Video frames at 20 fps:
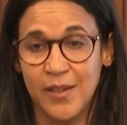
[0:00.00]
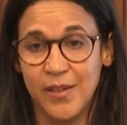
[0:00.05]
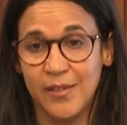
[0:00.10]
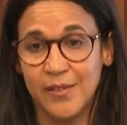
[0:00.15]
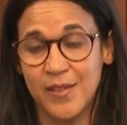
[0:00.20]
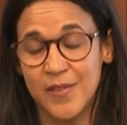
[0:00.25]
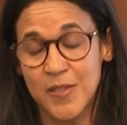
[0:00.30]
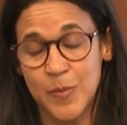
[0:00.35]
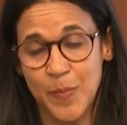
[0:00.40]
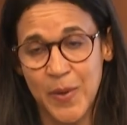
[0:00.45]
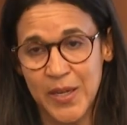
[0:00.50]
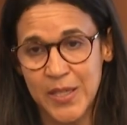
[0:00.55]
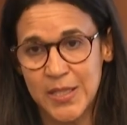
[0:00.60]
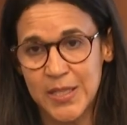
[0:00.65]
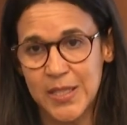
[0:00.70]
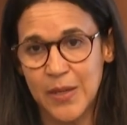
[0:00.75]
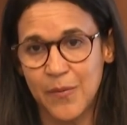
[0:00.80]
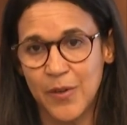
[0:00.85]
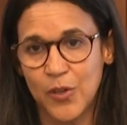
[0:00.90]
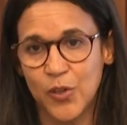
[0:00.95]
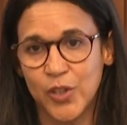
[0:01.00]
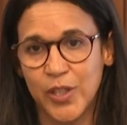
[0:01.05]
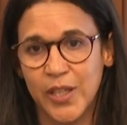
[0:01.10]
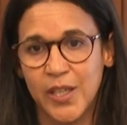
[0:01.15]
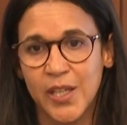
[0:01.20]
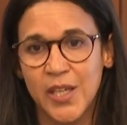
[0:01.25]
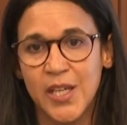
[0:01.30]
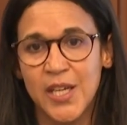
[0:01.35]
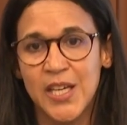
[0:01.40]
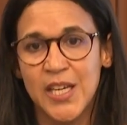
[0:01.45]
transparency about the
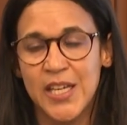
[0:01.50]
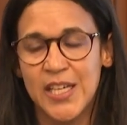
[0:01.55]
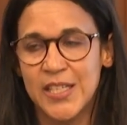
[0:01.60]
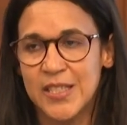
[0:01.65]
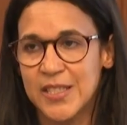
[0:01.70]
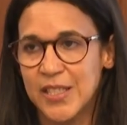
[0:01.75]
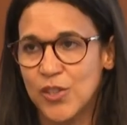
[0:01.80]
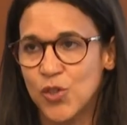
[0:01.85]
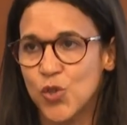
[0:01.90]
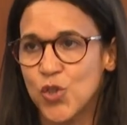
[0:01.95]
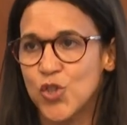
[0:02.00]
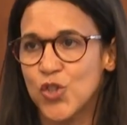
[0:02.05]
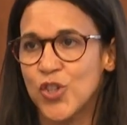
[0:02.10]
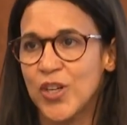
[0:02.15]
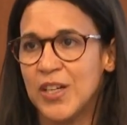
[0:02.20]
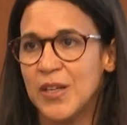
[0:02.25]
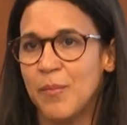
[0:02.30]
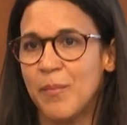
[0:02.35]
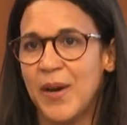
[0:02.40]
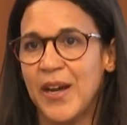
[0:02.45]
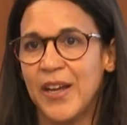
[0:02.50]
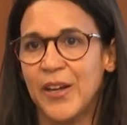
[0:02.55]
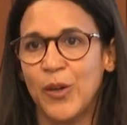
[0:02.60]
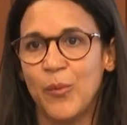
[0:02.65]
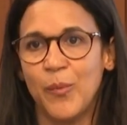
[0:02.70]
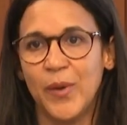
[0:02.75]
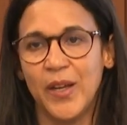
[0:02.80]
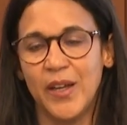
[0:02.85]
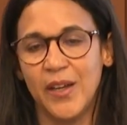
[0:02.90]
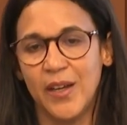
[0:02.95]
institutional
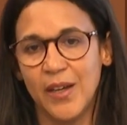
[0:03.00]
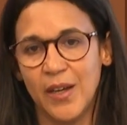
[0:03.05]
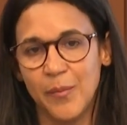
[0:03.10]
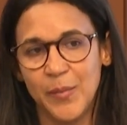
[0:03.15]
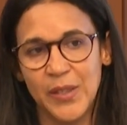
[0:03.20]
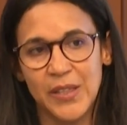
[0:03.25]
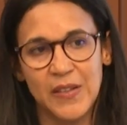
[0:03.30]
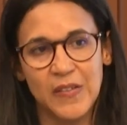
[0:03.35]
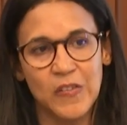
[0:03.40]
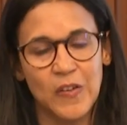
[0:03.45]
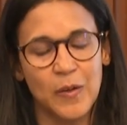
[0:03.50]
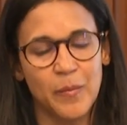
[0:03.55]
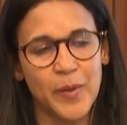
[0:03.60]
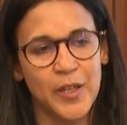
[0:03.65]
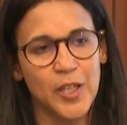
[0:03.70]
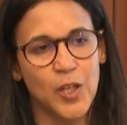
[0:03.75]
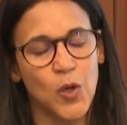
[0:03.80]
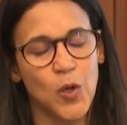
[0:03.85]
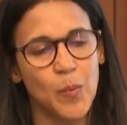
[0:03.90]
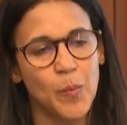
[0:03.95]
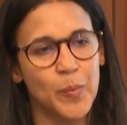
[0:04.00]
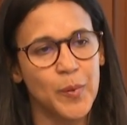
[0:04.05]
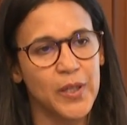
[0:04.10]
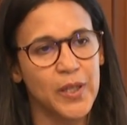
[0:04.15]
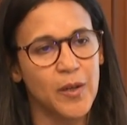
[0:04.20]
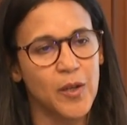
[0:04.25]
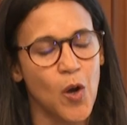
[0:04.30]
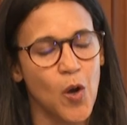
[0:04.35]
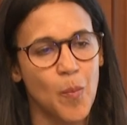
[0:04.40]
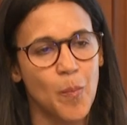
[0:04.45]
environment. I mean, these are very
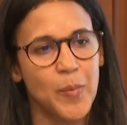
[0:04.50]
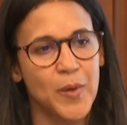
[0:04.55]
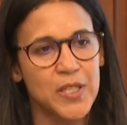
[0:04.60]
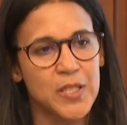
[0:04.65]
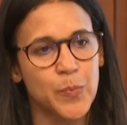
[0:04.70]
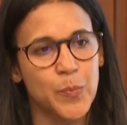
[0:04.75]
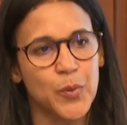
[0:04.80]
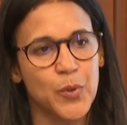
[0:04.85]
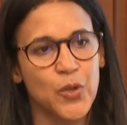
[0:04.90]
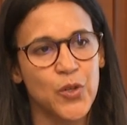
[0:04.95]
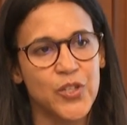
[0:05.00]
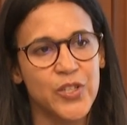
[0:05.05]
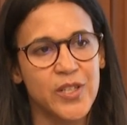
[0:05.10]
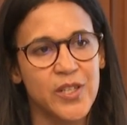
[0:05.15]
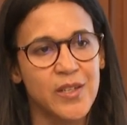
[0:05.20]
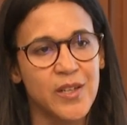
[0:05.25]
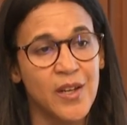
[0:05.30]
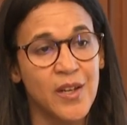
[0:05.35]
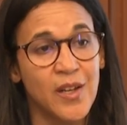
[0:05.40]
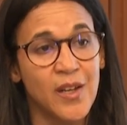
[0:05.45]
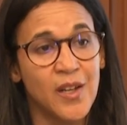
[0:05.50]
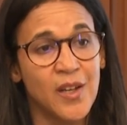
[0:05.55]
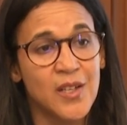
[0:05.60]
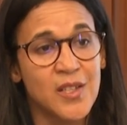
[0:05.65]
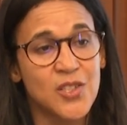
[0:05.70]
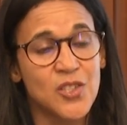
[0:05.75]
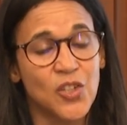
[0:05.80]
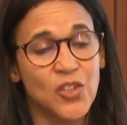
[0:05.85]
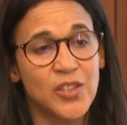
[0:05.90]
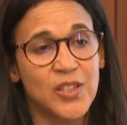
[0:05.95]
complex projects.
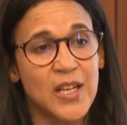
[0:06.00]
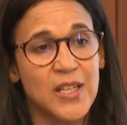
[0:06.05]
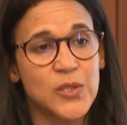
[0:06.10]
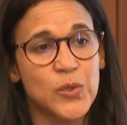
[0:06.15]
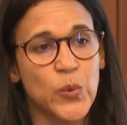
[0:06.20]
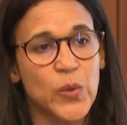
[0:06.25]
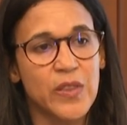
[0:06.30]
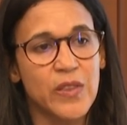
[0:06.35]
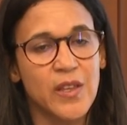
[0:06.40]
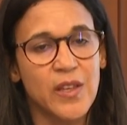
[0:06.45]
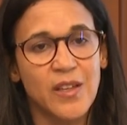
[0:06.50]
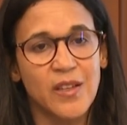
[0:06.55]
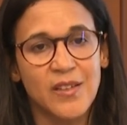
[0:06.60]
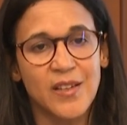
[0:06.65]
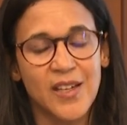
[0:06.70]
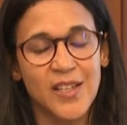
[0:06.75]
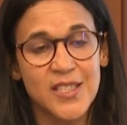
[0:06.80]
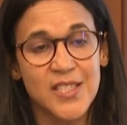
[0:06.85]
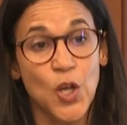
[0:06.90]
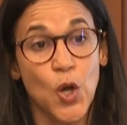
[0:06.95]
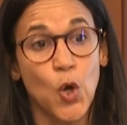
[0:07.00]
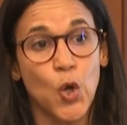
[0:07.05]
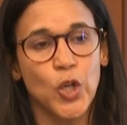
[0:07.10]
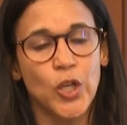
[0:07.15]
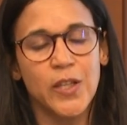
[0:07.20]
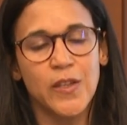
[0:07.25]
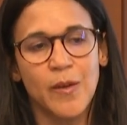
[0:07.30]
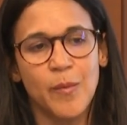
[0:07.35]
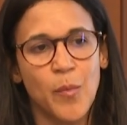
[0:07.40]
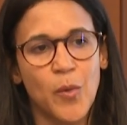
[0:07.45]
Sometimes we think that it's
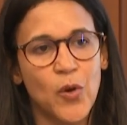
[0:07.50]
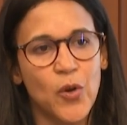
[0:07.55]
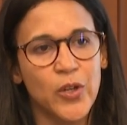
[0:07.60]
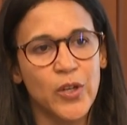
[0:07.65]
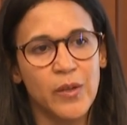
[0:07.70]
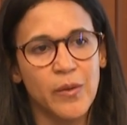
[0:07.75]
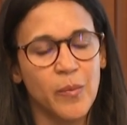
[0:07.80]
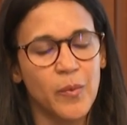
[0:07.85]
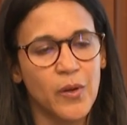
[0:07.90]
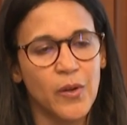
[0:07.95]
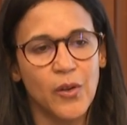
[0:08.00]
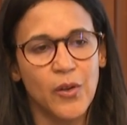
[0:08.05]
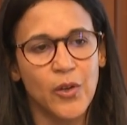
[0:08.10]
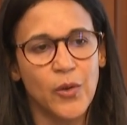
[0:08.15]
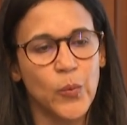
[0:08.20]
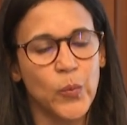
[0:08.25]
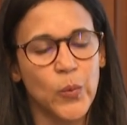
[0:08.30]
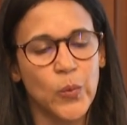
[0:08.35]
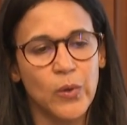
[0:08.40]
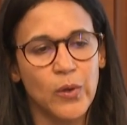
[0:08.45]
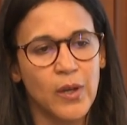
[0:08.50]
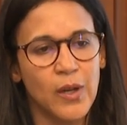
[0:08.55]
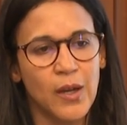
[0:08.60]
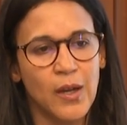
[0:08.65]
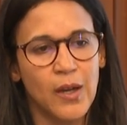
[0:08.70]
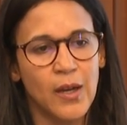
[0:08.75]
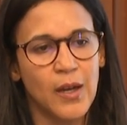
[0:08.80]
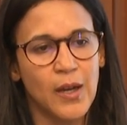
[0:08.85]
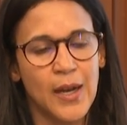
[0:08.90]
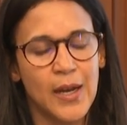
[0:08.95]
only the money, but
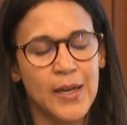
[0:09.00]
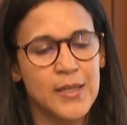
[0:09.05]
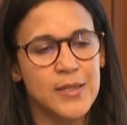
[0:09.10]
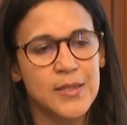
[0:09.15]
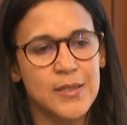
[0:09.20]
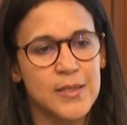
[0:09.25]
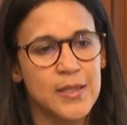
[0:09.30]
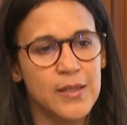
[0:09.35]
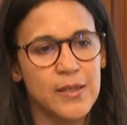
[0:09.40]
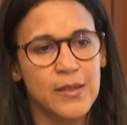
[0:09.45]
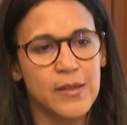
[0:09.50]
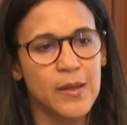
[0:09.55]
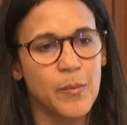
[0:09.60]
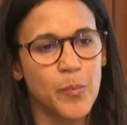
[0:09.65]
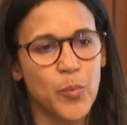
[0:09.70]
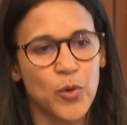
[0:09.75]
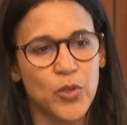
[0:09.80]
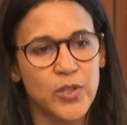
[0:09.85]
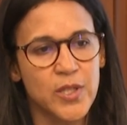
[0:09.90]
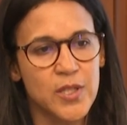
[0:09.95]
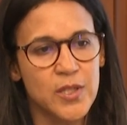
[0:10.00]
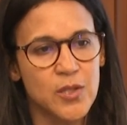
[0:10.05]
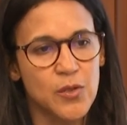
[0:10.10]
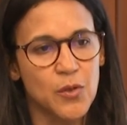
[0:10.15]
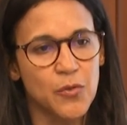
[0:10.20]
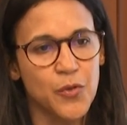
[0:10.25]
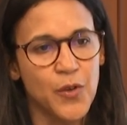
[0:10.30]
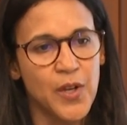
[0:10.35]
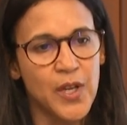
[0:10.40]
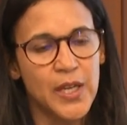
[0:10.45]
I see the importance
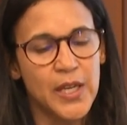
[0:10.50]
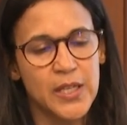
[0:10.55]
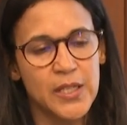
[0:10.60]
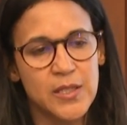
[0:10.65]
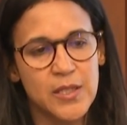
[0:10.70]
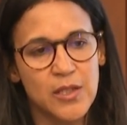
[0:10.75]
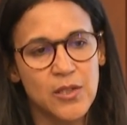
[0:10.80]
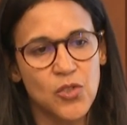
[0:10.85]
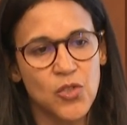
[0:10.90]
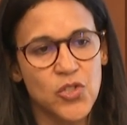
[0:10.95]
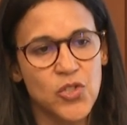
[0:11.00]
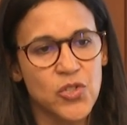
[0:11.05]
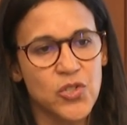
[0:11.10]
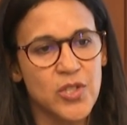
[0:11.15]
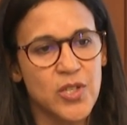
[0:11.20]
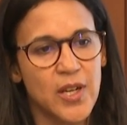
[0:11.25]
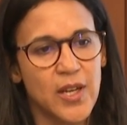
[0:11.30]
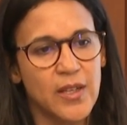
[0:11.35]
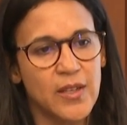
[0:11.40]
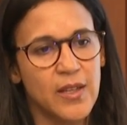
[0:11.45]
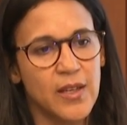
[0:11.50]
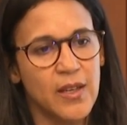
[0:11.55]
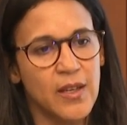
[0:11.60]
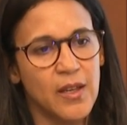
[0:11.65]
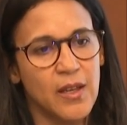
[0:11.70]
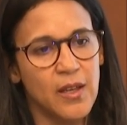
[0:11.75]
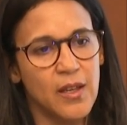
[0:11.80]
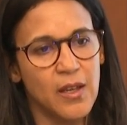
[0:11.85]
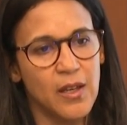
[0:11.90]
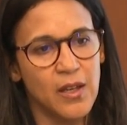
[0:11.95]
of institutions like
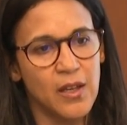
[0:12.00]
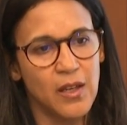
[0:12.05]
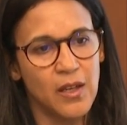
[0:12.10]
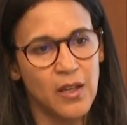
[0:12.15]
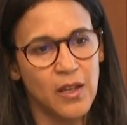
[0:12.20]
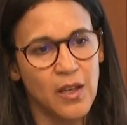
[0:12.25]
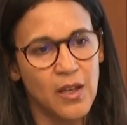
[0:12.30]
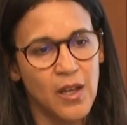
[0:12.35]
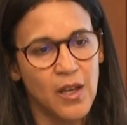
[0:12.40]
the